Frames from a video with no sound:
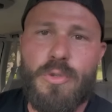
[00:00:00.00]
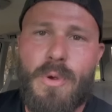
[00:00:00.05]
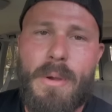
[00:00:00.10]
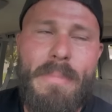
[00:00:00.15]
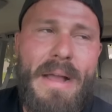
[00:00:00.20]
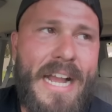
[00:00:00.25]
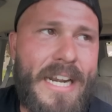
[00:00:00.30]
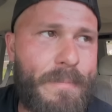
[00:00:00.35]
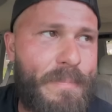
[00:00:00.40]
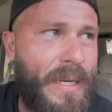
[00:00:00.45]

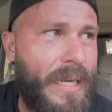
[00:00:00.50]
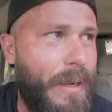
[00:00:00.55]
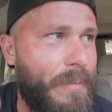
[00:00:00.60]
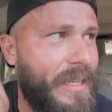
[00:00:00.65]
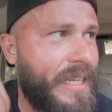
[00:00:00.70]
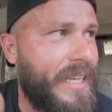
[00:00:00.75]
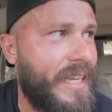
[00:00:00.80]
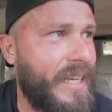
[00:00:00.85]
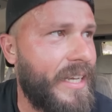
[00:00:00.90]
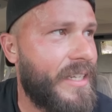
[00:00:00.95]
went back to pick up
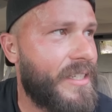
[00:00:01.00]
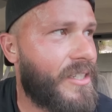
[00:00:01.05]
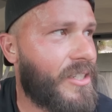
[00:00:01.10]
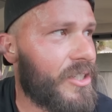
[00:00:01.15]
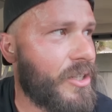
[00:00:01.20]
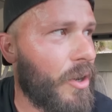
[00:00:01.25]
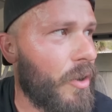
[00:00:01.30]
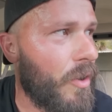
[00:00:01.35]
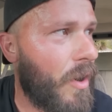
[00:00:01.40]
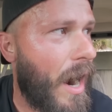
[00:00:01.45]
the kids,
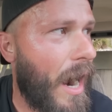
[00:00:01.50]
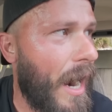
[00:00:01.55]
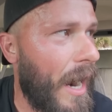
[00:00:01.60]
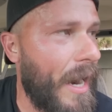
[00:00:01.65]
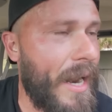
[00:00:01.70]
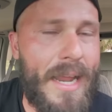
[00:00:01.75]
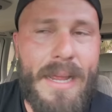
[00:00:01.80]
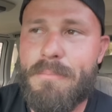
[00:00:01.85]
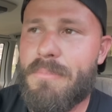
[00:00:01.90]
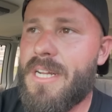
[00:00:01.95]
so
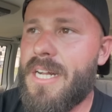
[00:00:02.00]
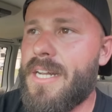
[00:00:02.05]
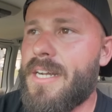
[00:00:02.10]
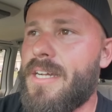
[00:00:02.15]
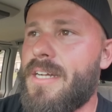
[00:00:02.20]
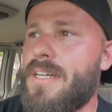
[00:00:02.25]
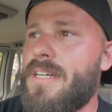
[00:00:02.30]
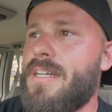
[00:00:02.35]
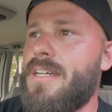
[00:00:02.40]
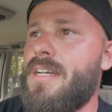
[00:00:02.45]
I am
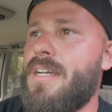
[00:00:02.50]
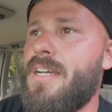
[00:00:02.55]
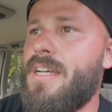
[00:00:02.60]
gonna